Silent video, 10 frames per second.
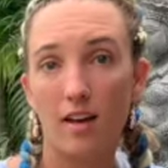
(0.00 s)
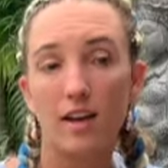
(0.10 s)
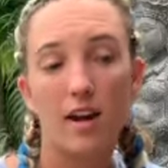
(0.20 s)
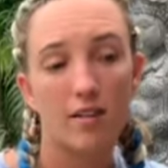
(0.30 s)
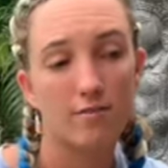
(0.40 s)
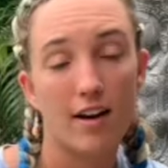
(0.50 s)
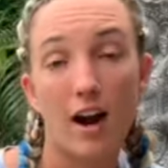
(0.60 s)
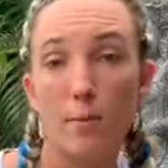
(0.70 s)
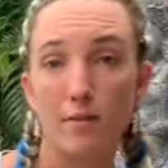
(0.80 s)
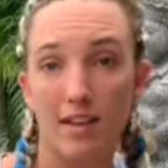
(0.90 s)
in an
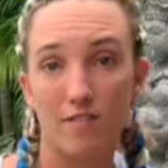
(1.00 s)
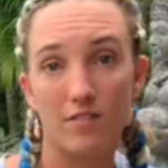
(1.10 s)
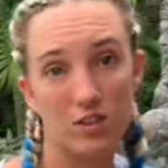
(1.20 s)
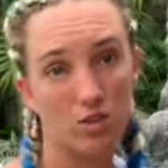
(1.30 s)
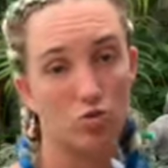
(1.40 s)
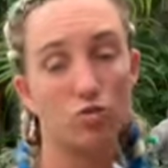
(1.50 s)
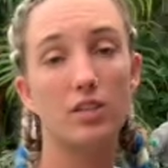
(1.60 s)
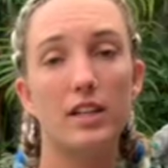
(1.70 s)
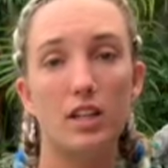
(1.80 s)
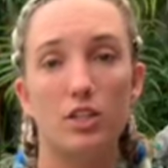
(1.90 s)
environment that feels
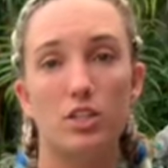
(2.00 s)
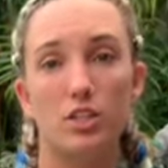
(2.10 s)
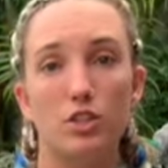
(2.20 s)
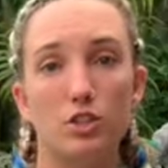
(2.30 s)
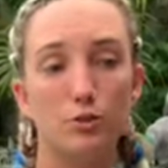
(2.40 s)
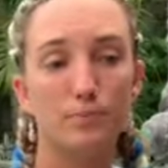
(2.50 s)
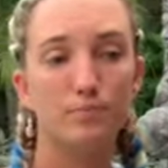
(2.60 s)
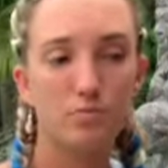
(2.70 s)
really good to you,